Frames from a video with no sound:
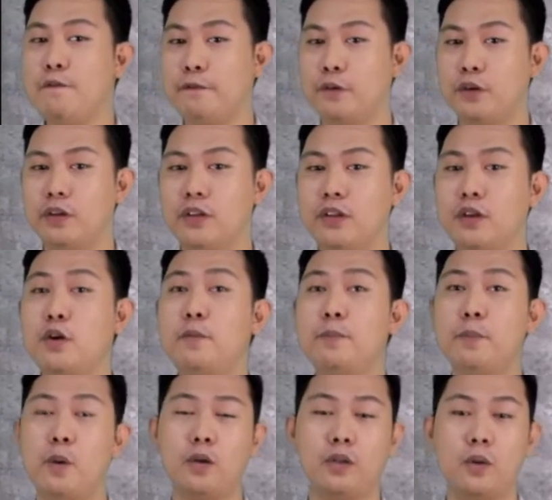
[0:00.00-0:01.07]
food through
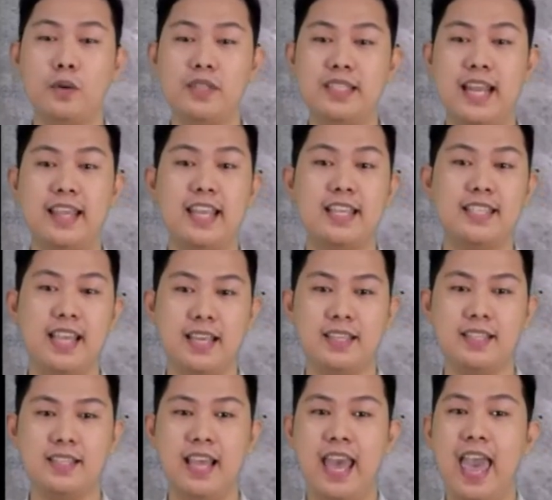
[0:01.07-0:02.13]
photosynthesis,